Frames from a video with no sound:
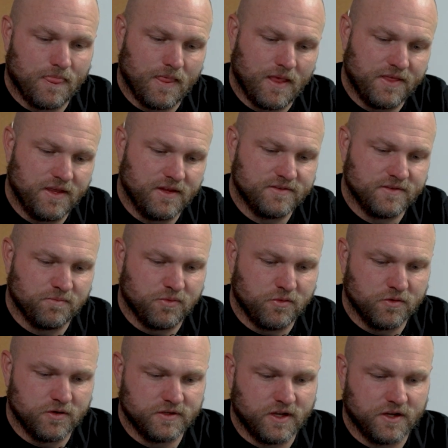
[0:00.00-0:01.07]
I think it's
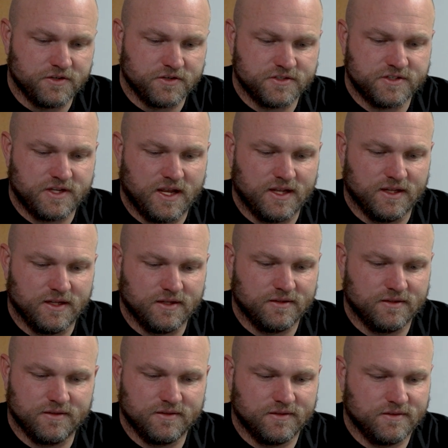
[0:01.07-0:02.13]
important to understand that
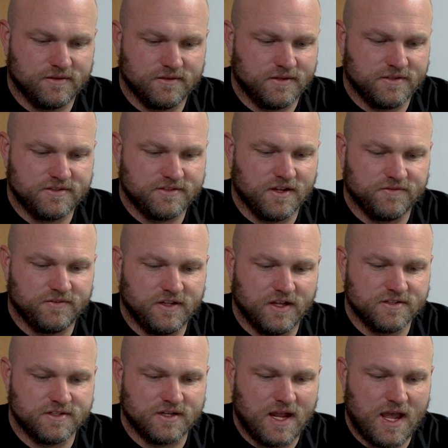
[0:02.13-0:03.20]
this stuff
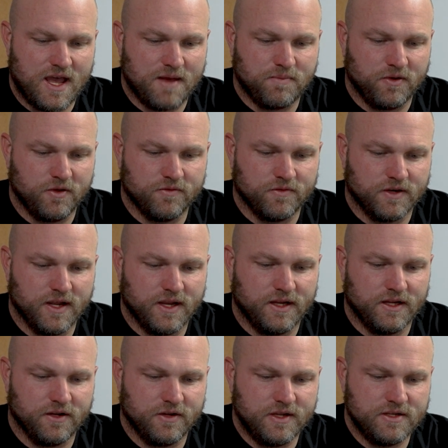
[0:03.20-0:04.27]
doesn't happen
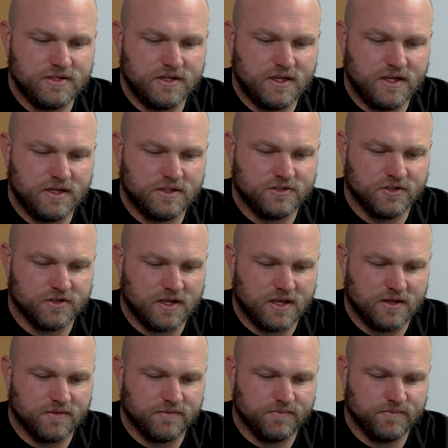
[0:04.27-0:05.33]
overnight. You know, it took
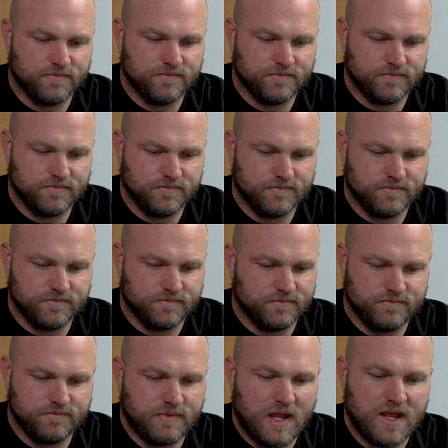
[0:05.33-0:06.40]
him
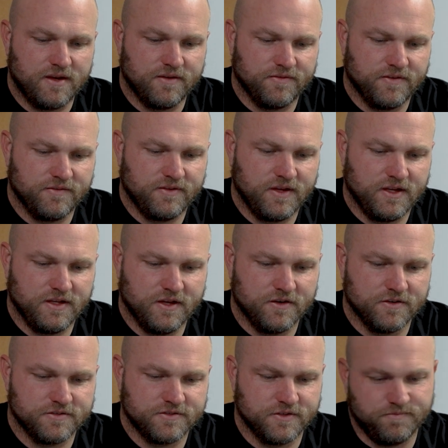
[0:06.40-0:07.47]
10 to 15
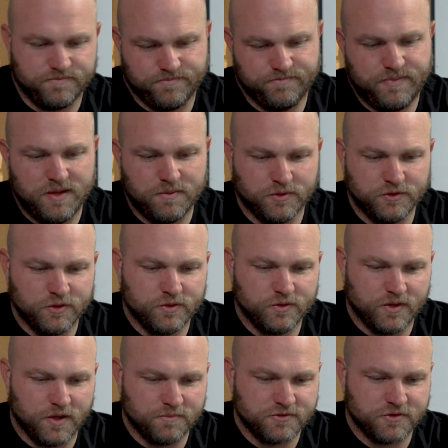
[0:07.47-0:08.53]
years to be able to do
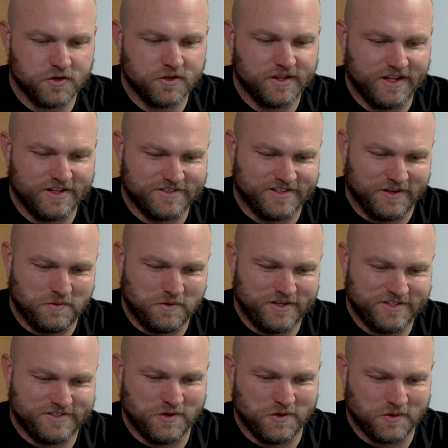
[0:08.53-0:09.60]
absurd things like what
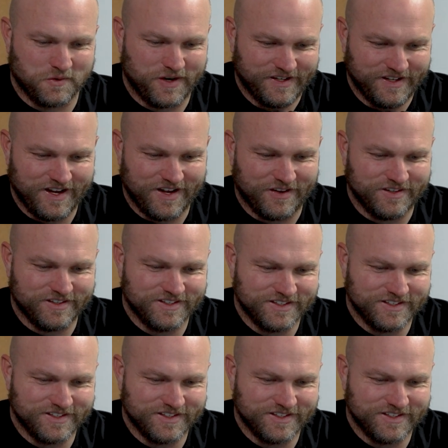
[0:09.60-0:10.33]
he's doing right now.